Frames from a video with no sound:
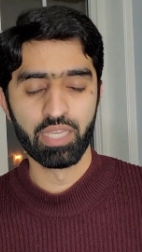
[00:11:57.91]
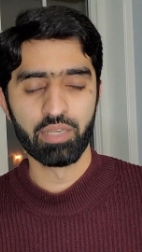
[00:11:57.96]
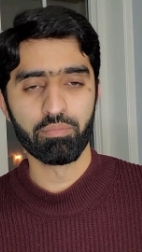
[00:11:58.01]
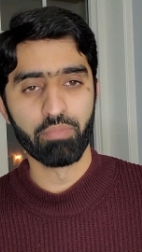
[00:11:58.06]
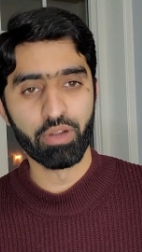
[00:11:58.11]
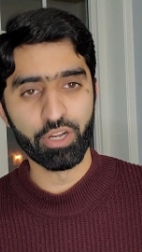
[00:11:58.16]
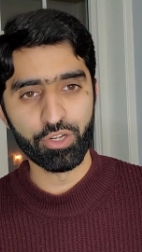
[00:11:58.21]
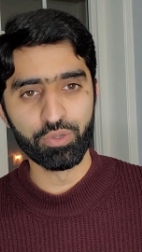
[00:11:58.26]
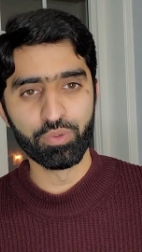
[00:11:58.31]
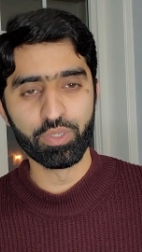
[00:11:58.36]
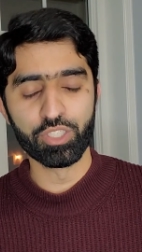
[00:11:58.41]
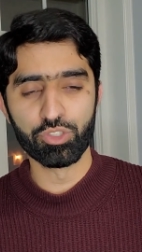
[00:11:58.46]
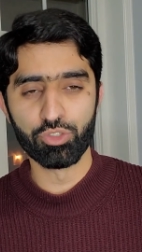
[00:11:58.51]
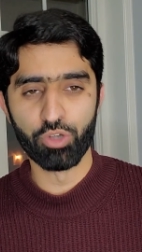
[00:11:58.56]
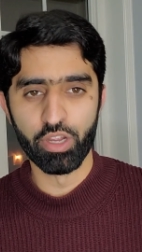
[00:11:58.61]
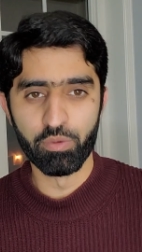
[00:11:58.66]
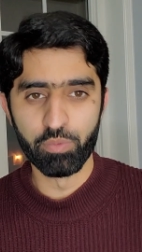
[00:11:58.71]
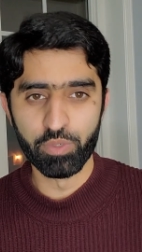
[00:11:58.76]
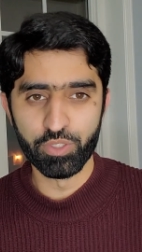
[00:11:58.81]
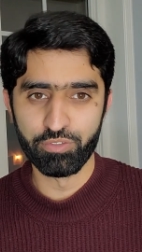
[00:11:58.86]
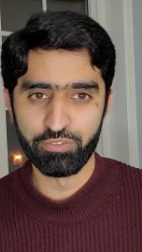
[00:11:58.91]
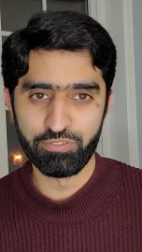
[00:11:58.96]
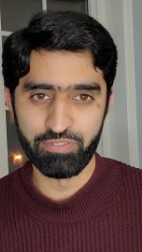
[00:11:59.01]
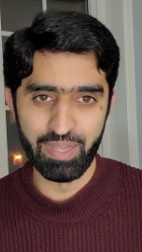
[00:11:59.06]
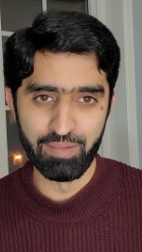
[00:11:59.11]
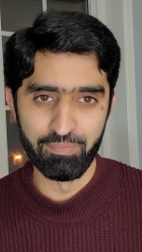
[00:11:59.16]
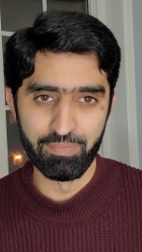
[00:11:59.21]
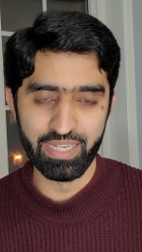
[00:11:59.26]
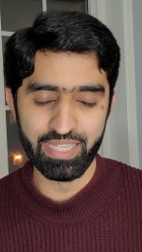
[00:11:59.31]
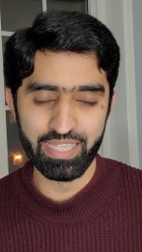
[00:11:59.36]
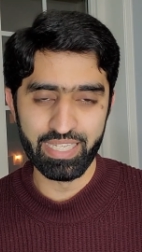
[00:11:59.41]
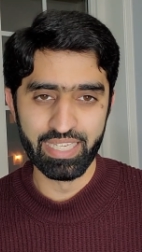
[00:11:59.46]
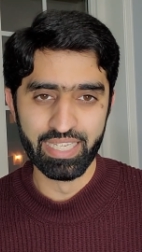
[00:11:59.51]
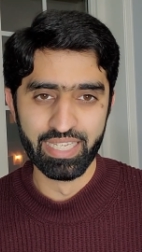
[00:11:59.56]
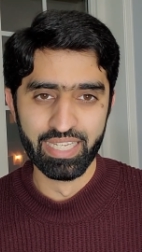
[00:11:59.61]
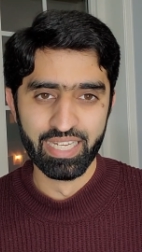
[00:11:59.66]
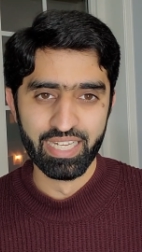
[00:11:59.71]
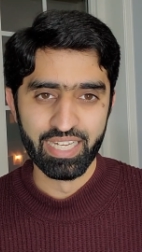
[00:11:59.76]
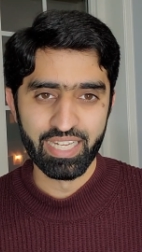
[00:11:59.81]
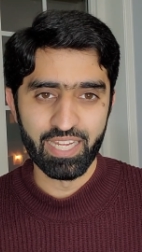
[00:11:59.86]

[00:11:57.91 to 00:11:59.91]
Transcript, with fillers: but do enjoy with your family